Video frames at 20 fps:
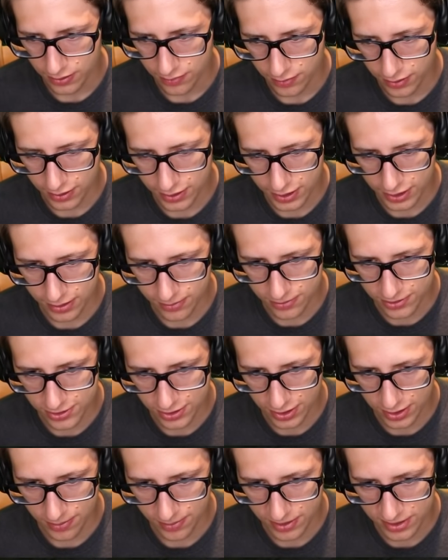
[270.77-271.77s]
Wild animals
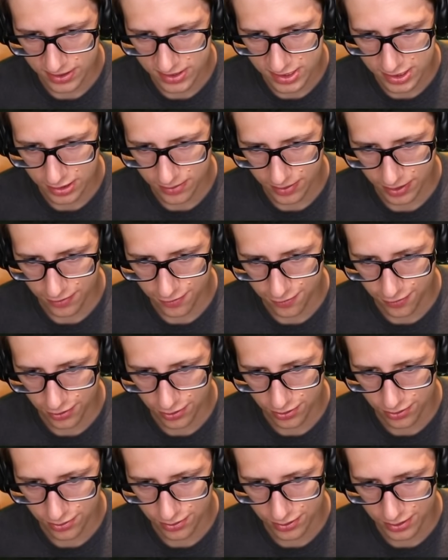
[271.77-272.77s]
are coming to steal my
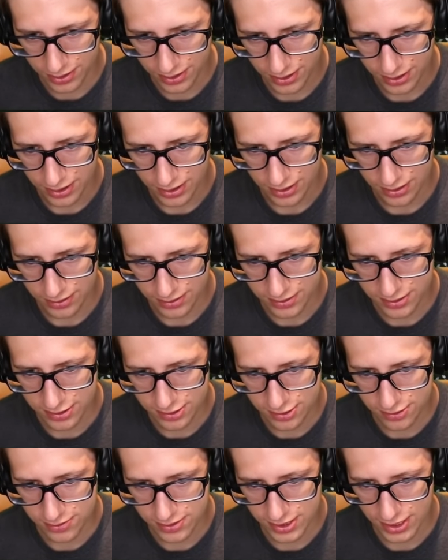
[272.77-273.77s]
food. Oh, this is
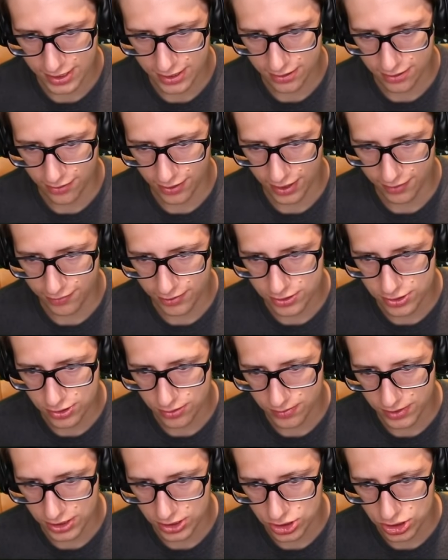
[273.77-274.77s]
so sad. And they're having
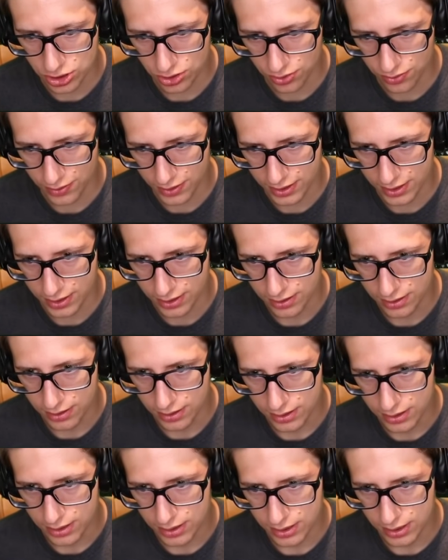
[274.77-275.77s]
so many children.
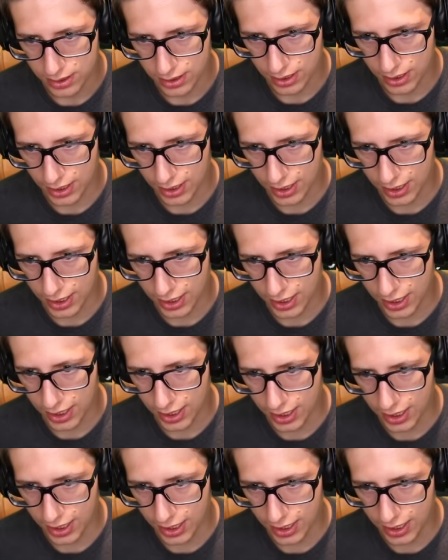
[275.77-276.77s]

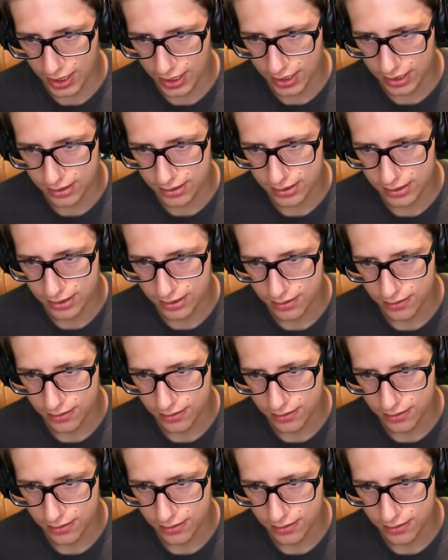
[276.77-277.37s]
Ah!